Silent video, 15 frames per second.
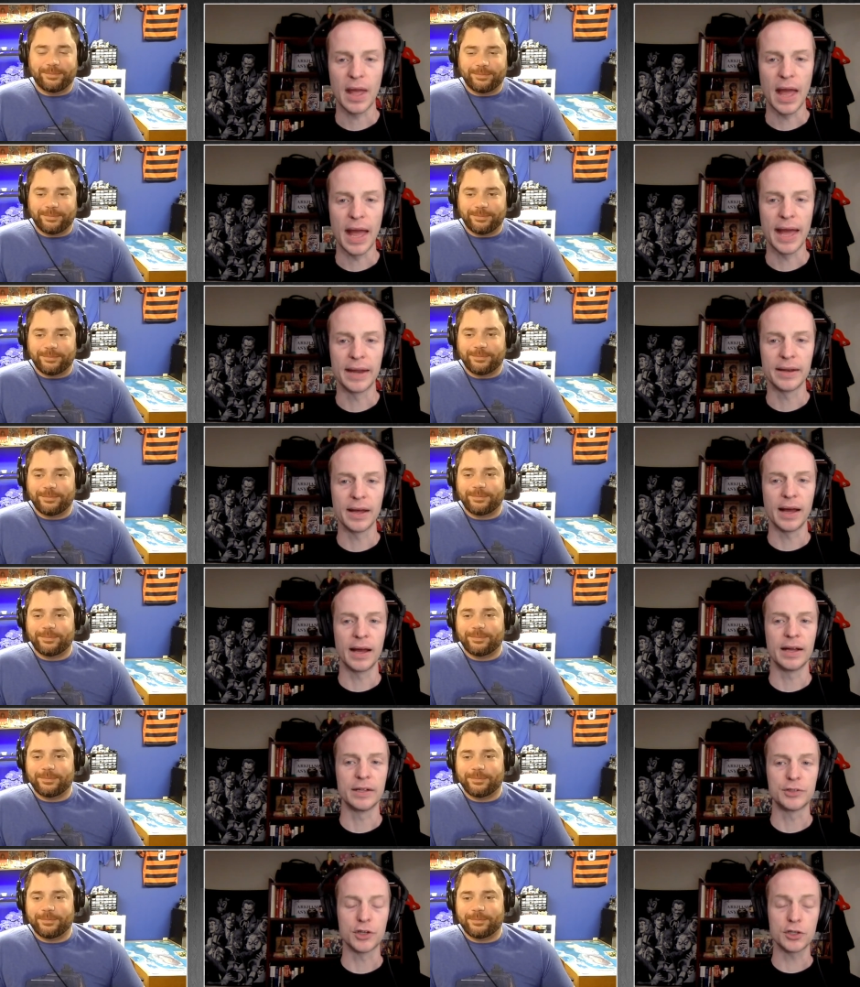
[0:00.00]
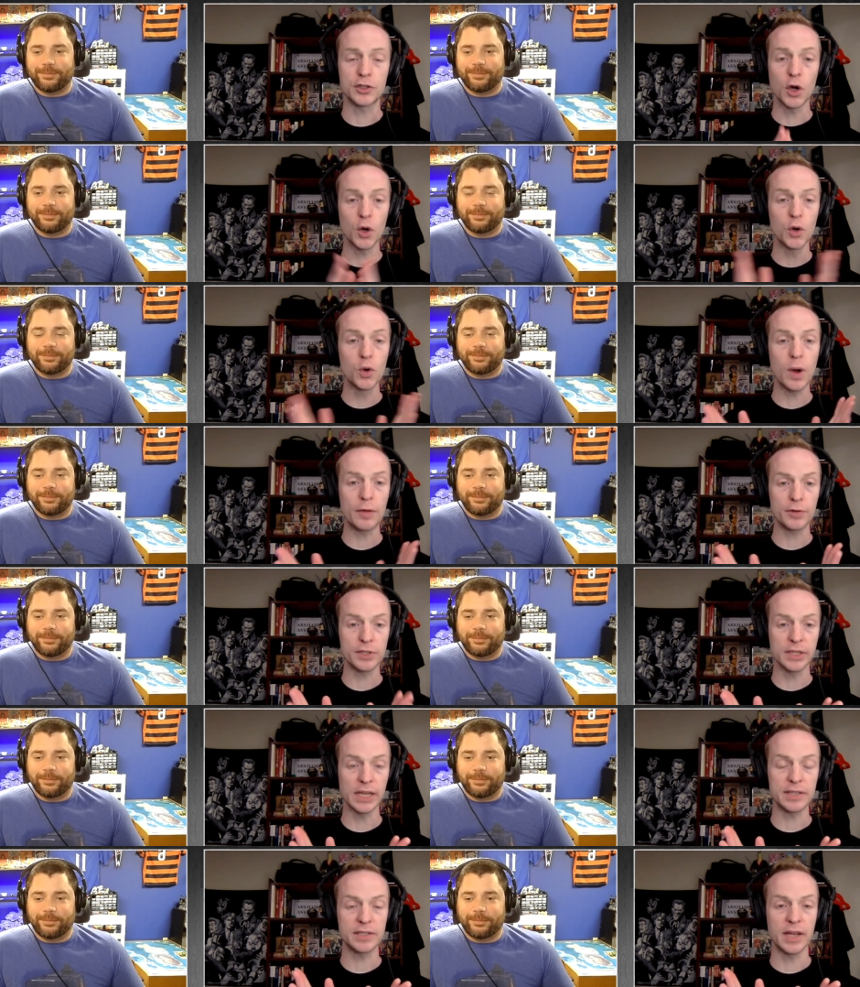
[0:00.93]
Speaker 1: and uh, just so
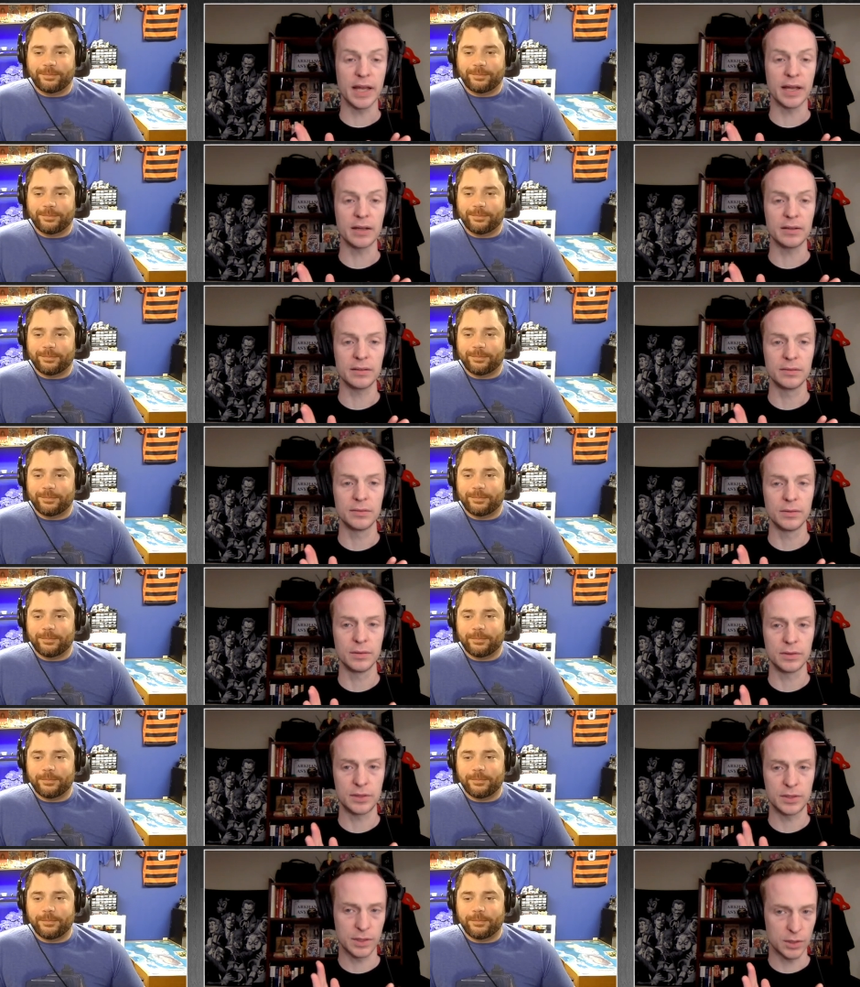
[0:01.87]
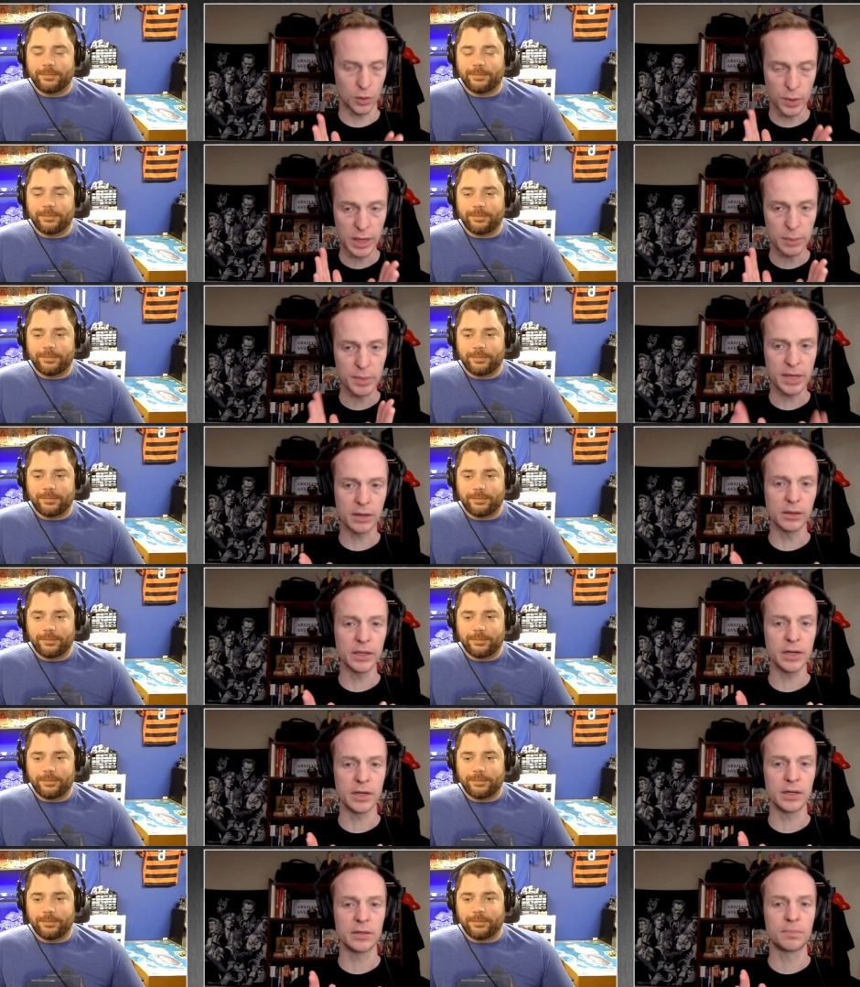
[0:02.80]
whoever's listening, so we can be
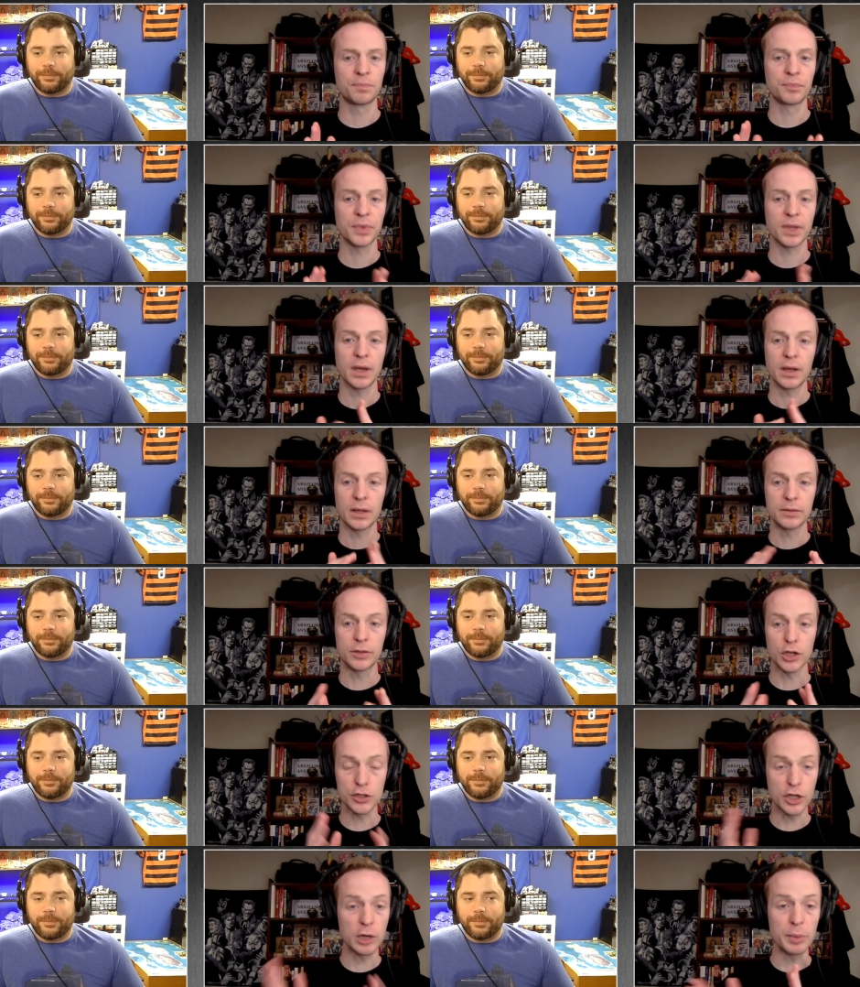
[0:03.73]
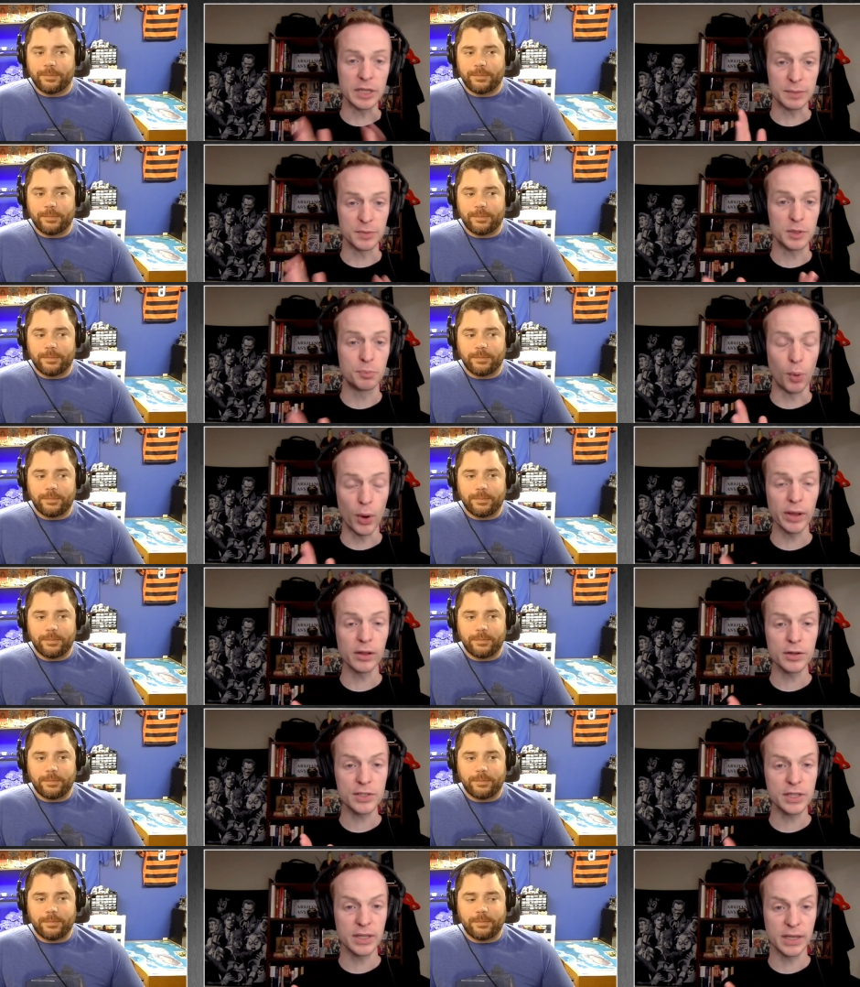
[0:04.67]
clear, there's gonna be some
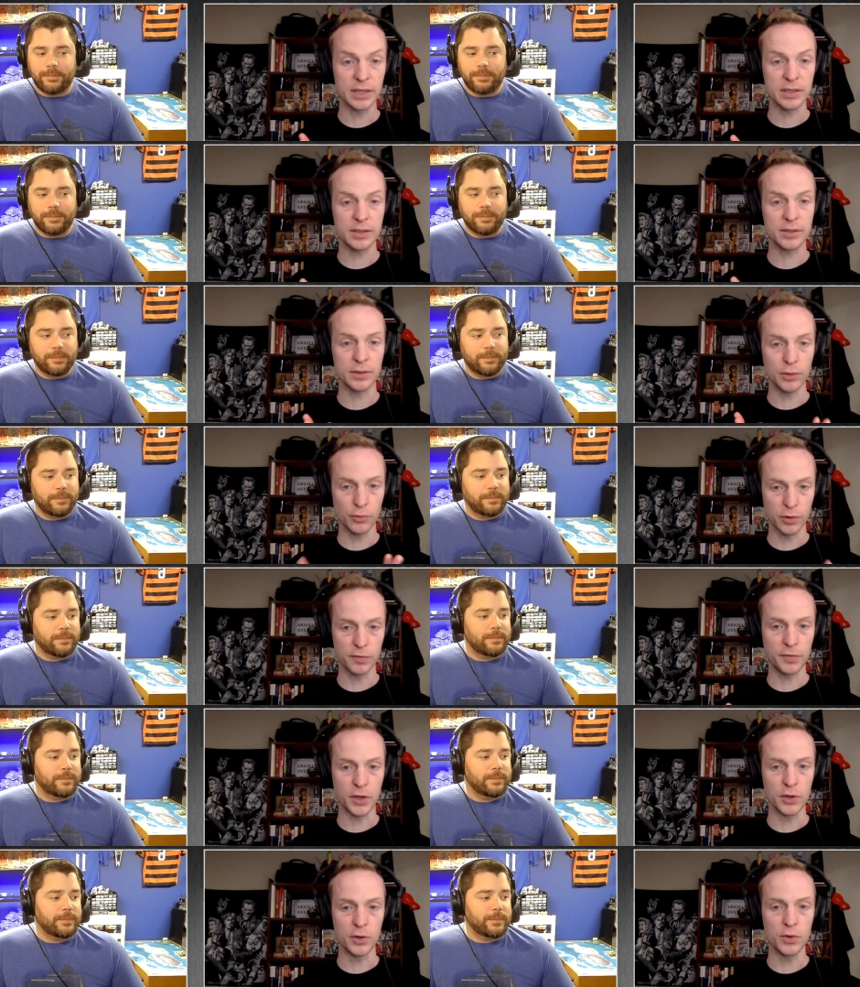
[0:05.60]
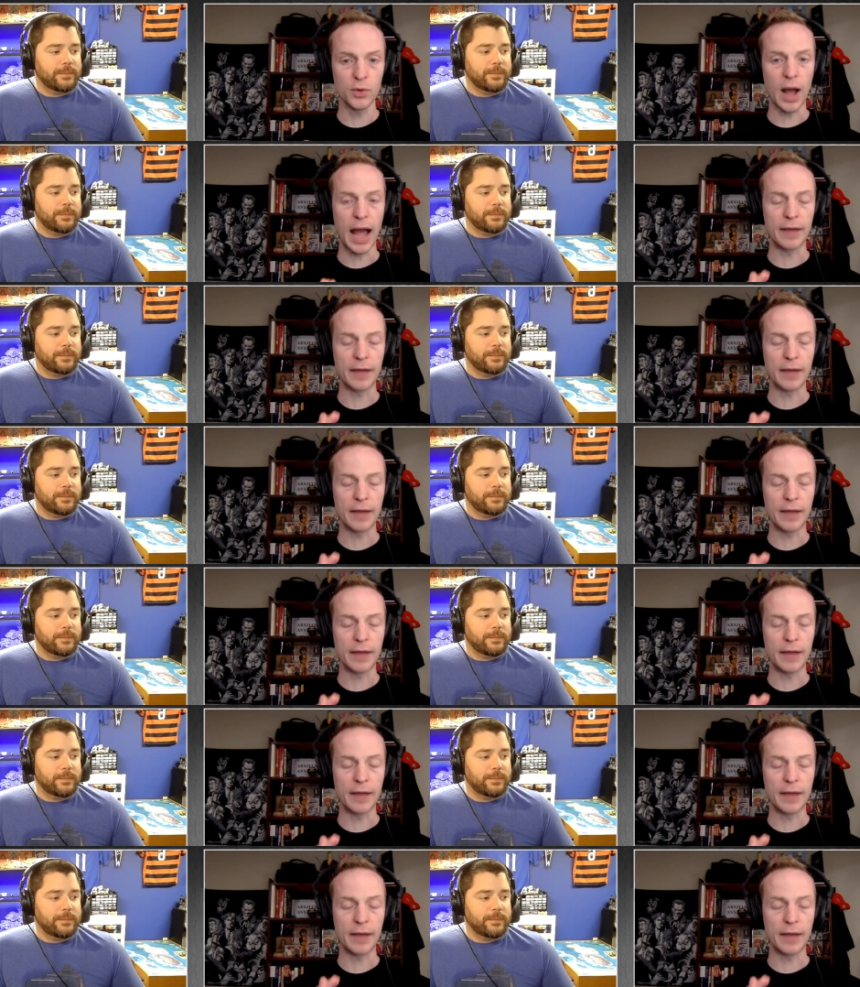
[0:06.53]
spoilers in this review.